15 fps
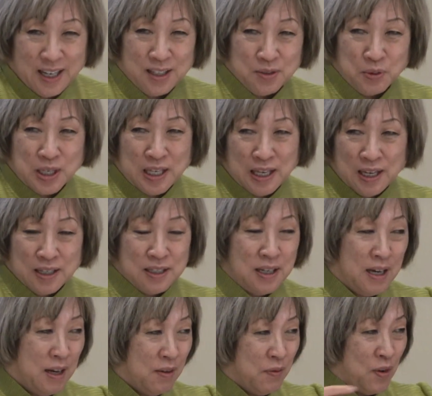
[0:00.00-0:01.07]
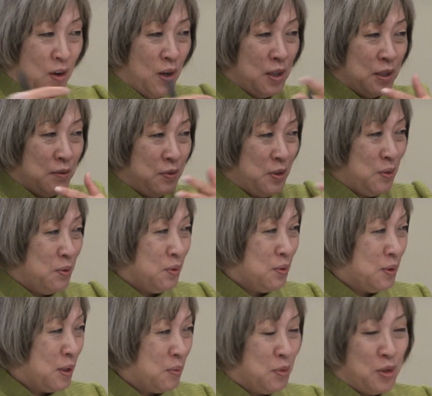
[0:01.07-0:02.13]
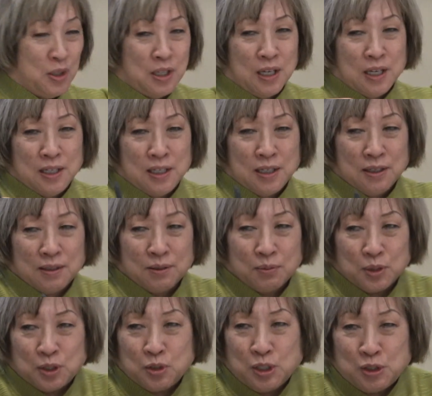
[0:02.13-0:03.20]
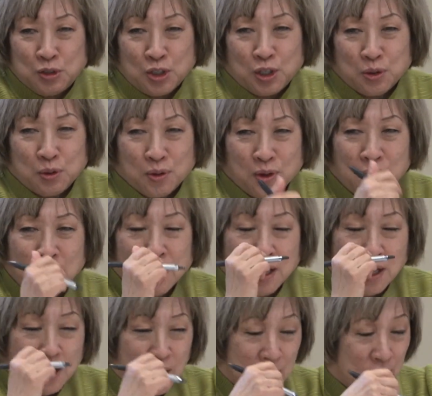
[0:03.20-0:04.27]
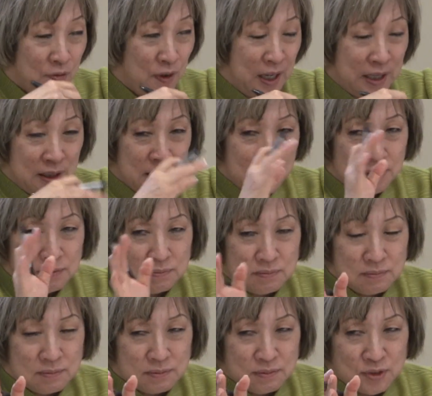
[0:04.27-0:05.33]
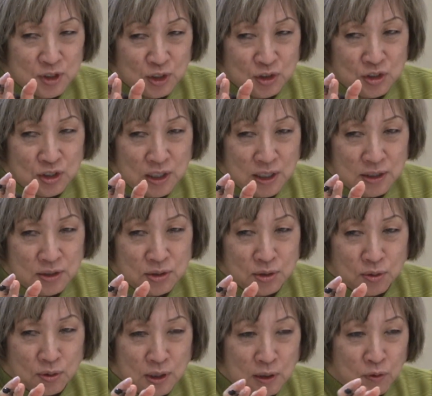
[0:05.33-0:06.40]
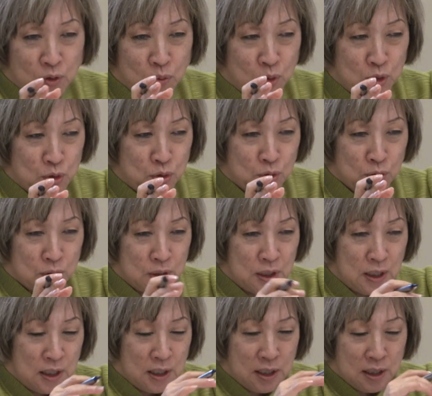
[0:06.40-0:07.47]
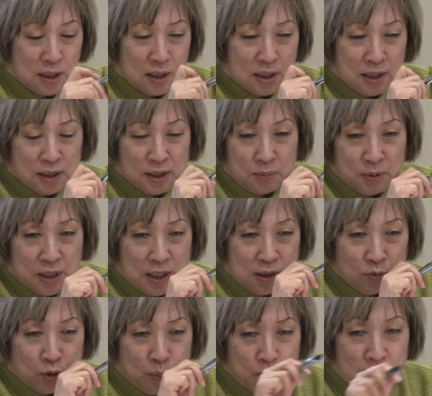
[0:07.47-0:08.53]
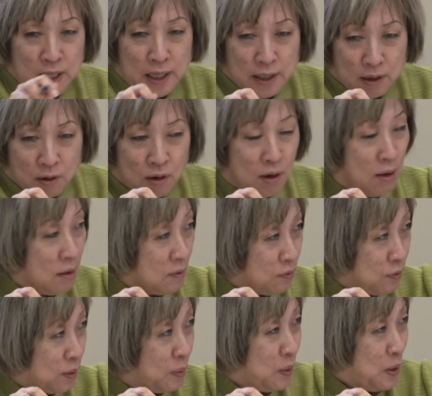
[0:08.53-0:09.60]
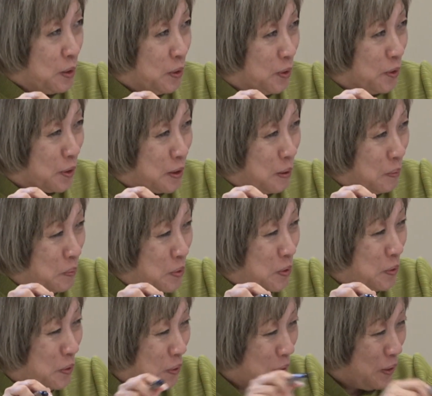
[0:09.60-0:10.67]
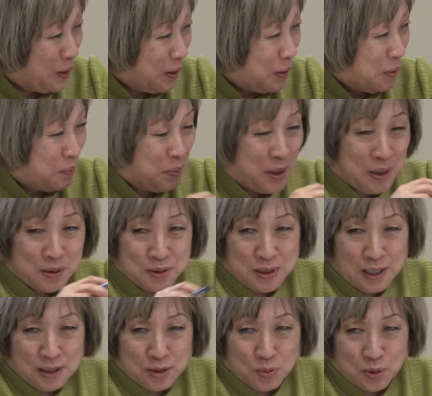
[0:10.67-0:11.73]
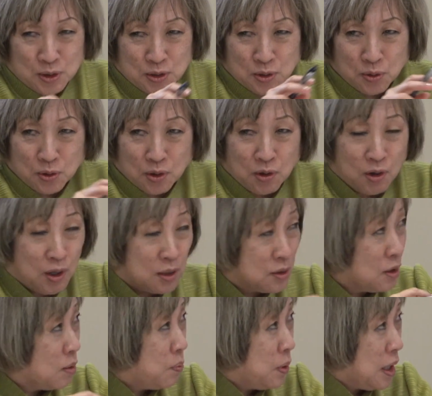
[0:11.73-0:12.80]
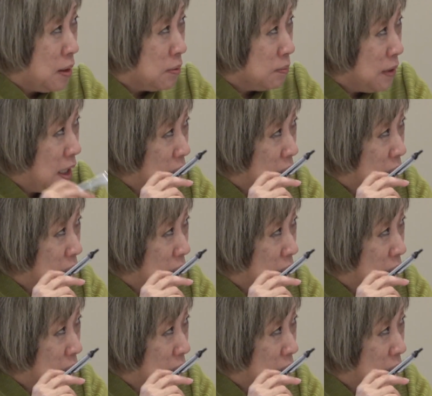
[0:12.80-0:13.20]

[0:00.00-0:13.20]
And we can't have all of you communicating with each other and violate sunshine. So everyone should eliminate reply all from your computer, because that's what's going to cause our problem.